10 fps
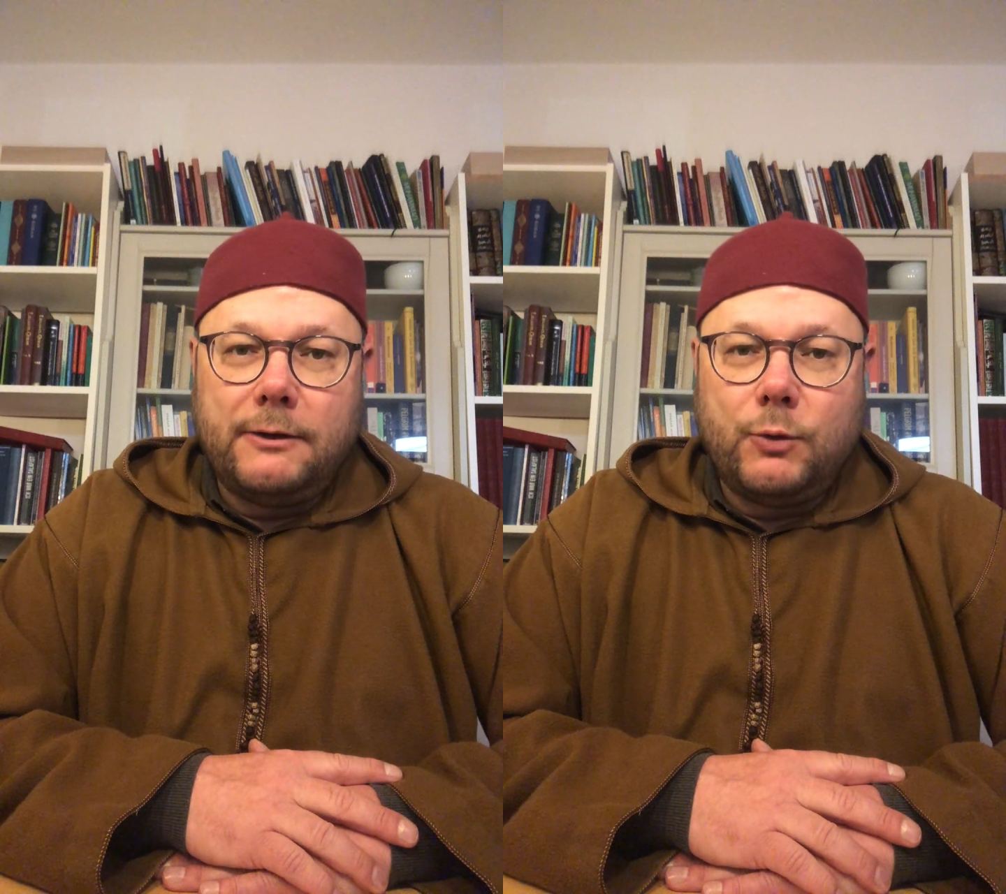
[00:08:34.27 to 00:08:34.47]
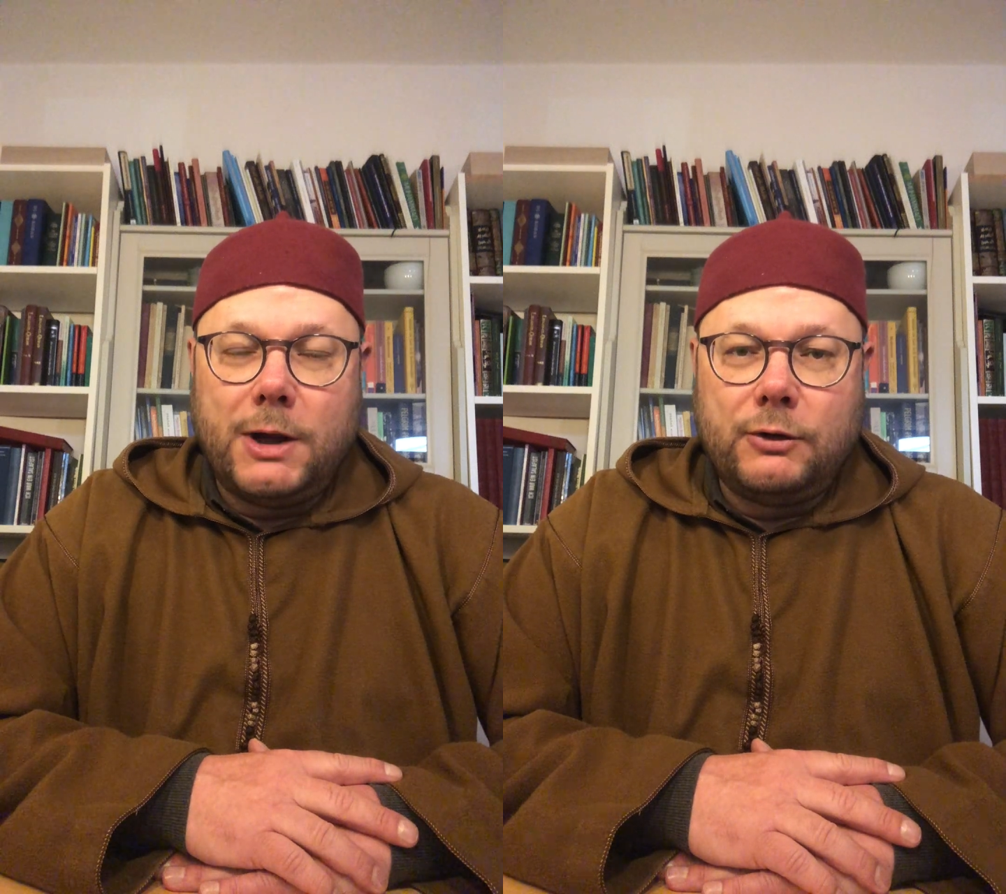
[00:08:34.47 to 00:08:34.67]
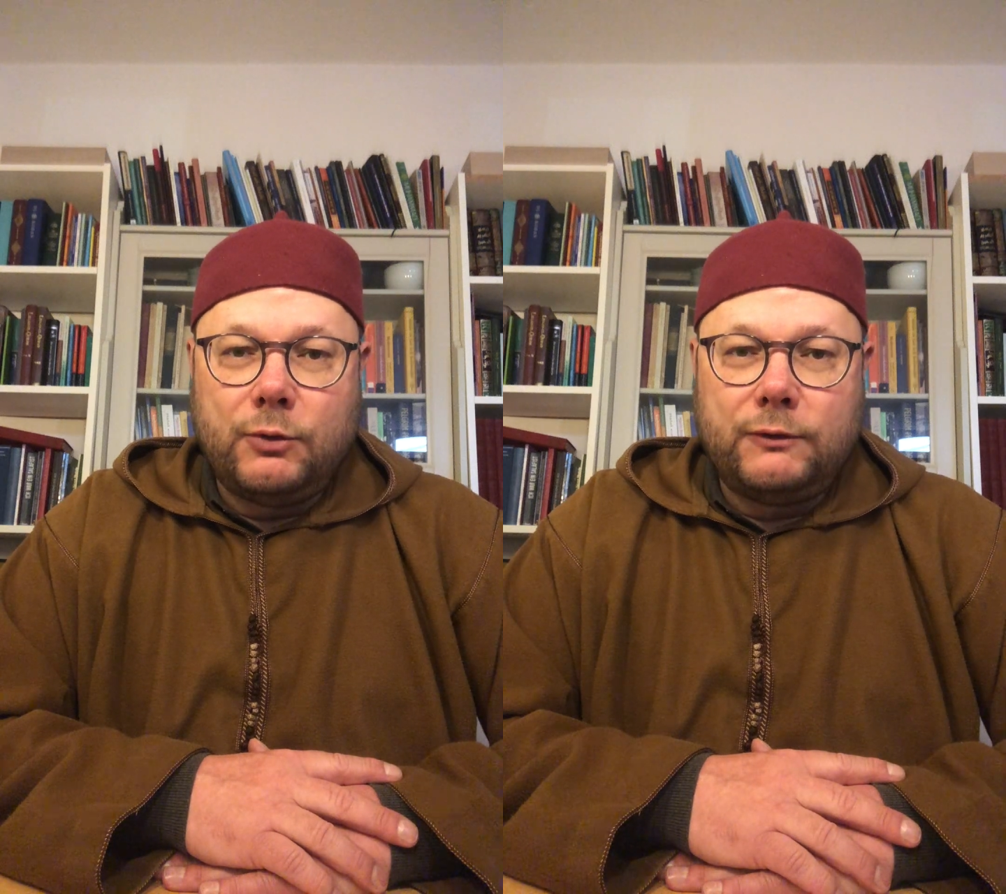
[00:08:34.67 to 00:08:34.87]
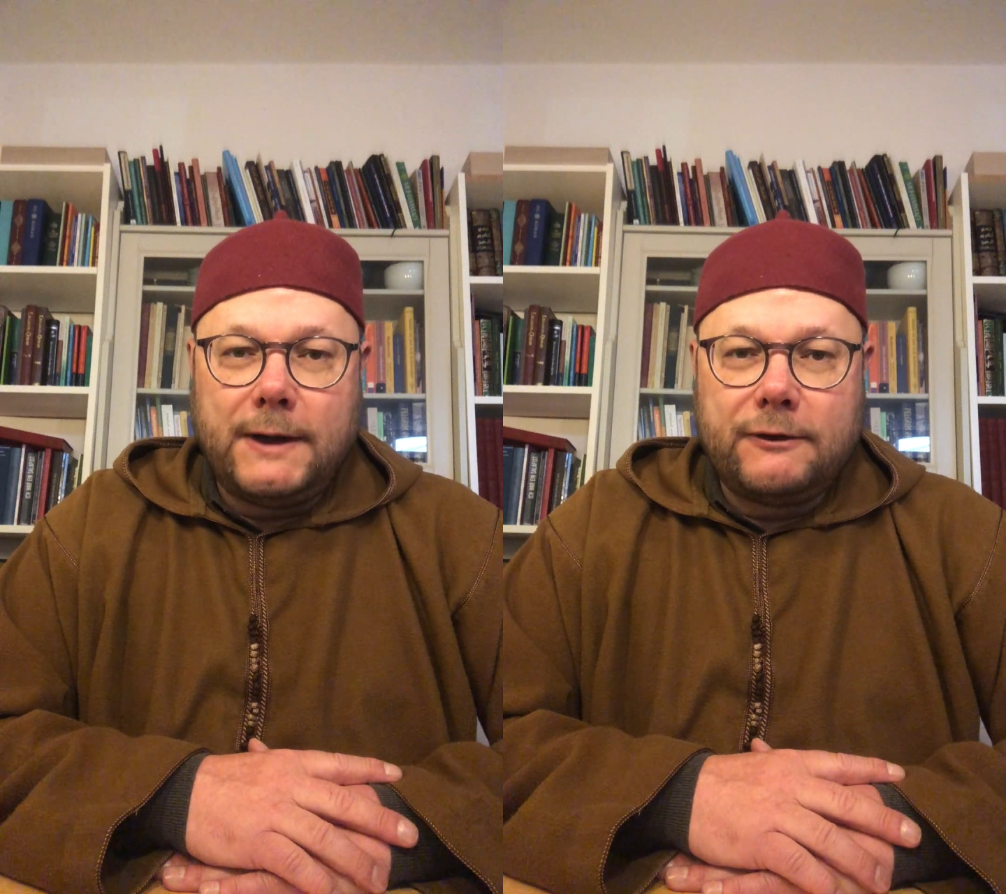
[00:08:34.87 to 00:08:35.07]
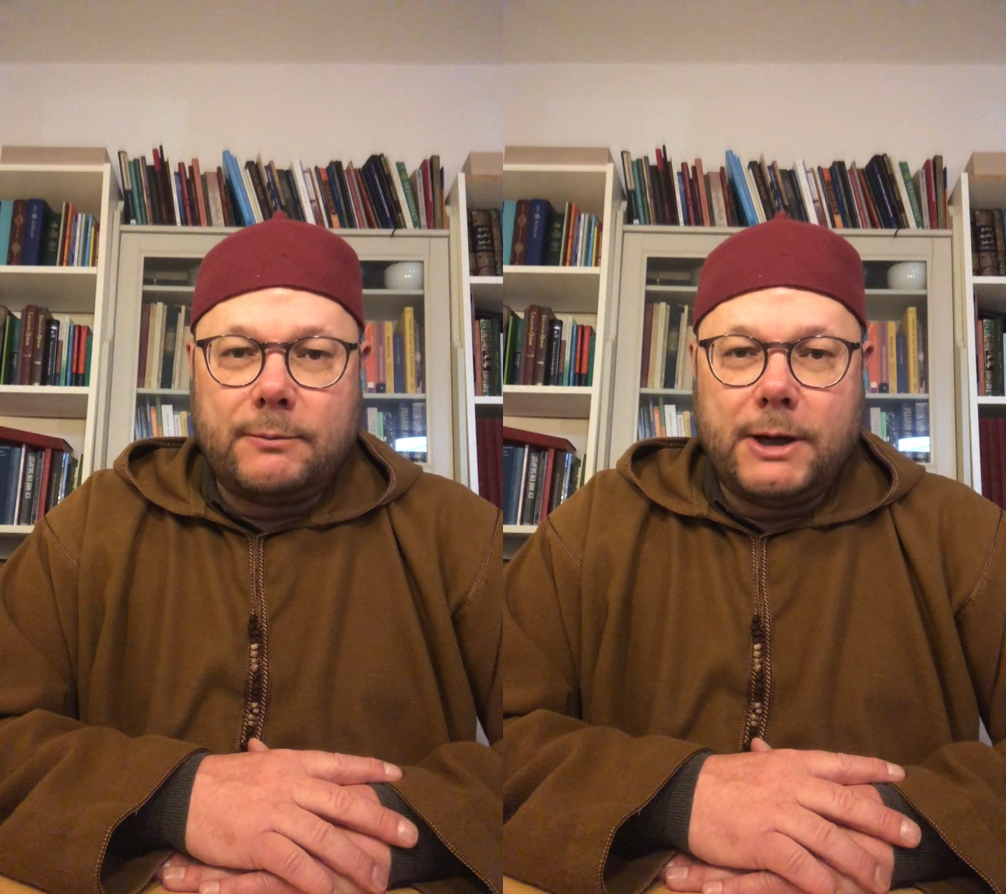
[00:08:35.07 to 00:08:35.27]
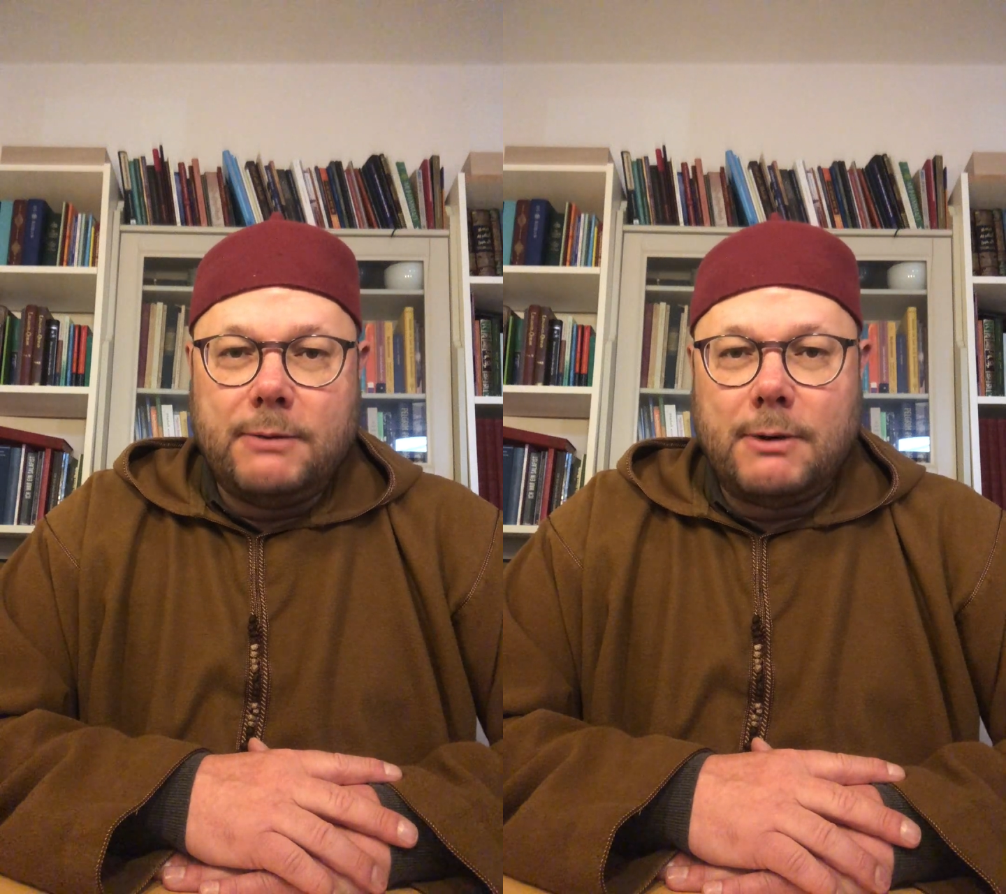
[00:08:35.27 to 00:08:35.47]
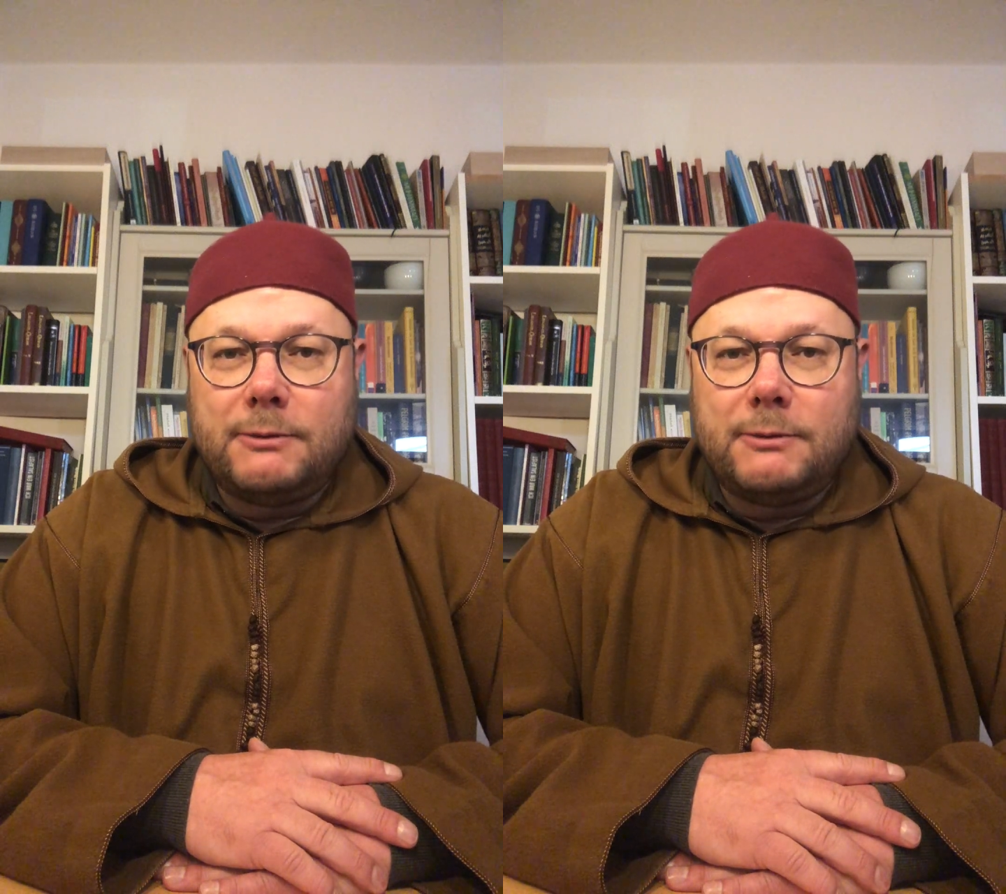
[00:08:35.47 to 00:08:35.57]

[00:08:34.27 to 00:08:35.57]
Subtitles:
the well-known text by Imam